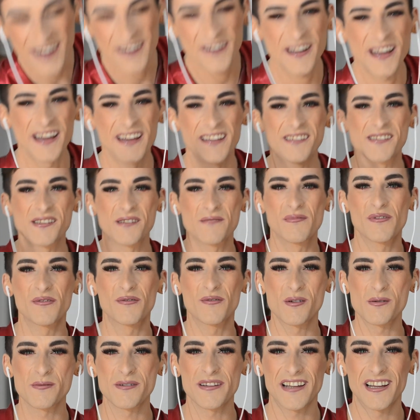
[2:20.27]
okay, so
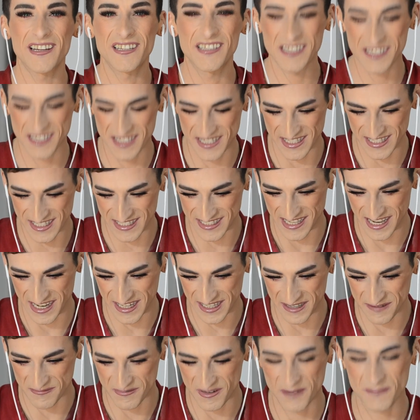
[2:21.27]
before we get into the
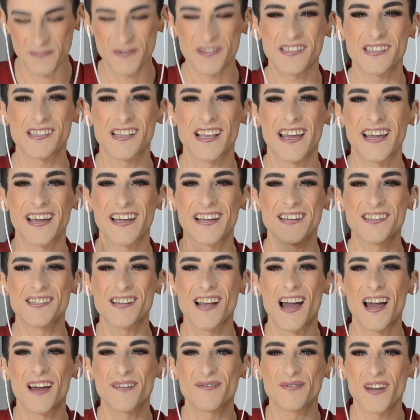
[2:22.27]
second one with Sage,
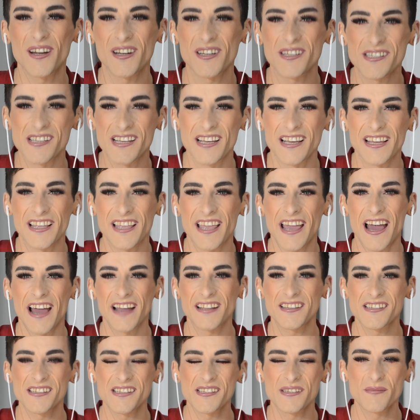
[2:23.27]
I've got to say,
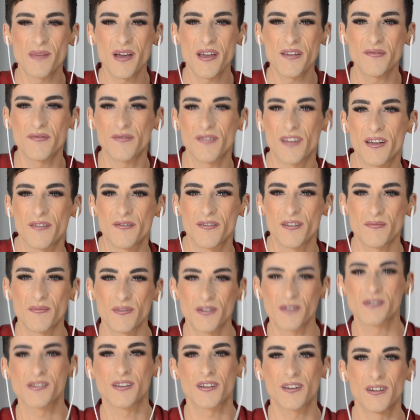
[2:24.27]
Cats is my favorite
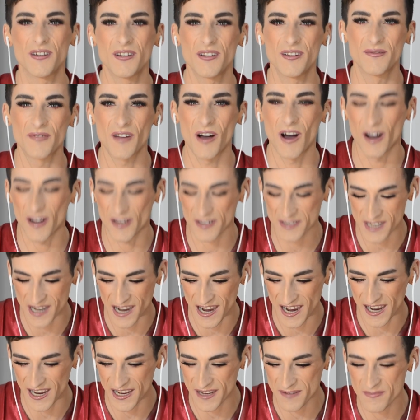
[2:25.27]
musical of all
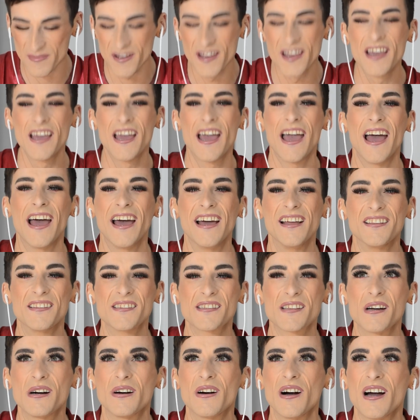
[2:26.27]
time,
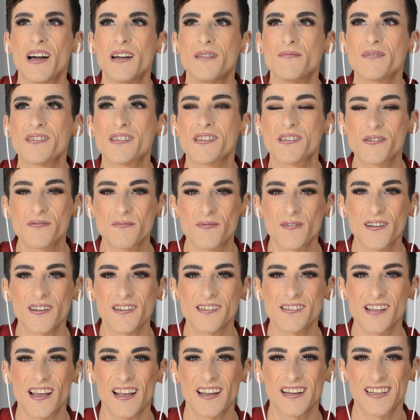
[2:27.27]
and so I'm super
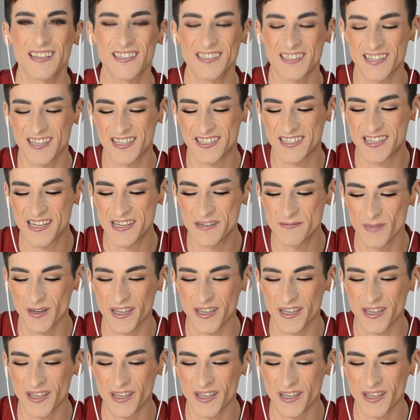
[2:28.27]
excited to see